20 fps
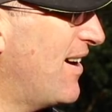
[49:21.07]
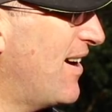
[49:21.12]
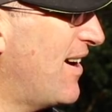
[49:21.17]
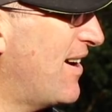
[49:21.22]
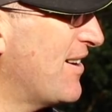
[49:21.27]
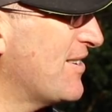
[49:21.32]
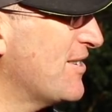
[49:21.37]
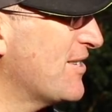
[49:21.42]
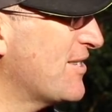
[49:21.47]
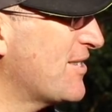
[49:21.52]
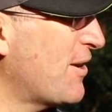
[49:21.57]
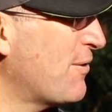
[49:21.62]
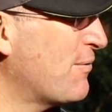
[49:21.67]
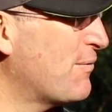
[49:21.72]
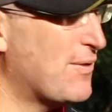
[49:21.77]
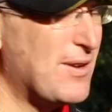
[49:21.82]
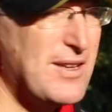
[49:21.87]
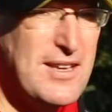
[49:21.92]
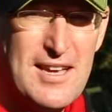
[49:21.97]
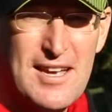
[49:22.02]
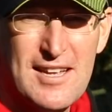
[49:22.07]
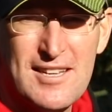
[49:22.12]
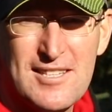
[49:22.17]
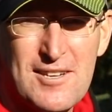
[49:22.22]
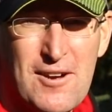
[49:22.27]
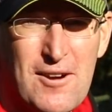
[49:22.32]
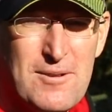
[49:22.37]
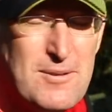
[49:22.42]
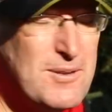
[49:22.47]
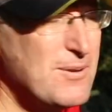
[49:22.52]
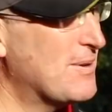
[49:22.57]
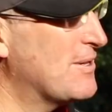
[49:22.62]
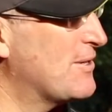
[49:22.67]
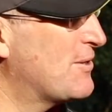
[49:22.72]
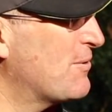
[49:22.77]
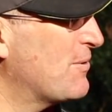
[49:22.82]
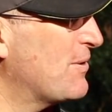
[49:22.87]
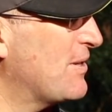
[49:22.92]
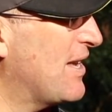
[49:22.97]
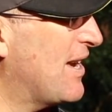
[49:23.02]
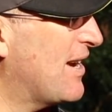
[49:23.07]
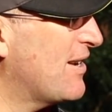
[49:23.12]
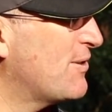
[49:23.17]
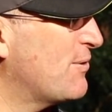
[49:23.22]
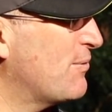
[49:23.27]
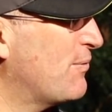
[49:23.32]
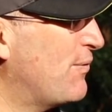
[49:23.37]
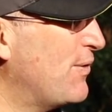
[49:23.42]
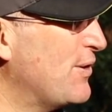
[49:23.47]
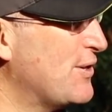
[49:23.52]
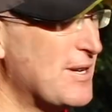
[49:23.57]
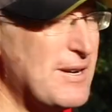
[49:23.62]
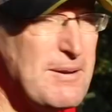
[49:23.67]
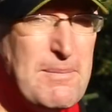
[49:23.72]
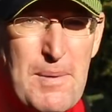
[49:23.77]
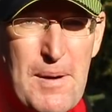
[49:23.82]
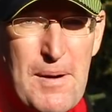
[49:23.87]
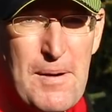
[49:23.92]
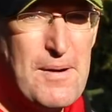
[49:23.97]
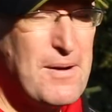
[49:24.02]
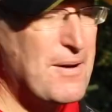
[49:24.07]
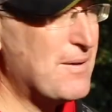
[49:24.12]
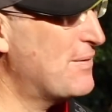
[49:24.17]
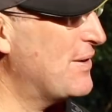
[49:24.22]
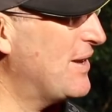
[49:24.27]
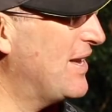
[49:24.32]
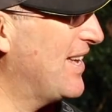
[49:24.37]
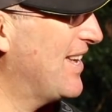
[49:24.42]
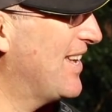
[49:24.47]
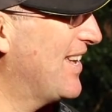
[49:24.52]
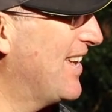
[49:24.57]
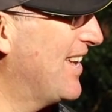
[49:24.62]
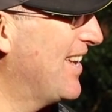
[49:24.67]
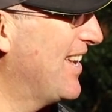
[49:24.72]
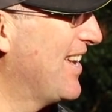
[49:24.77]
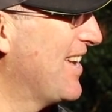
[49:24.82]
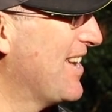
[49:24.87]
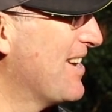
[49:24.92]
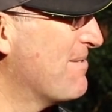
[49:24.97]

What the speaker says: I just don't think you get time to enjoy the actual fishing part of it.